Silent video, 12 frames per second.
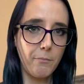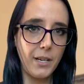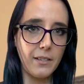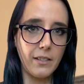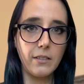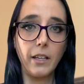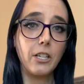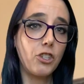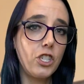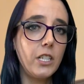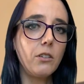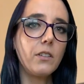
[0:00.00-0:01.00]
pieces like
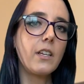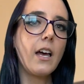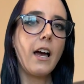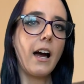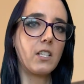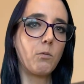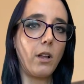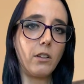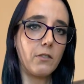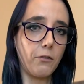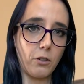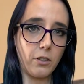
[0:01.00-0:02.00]
shields as well
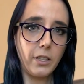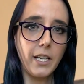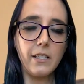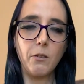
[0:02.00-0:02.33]
as fleur-de-lis.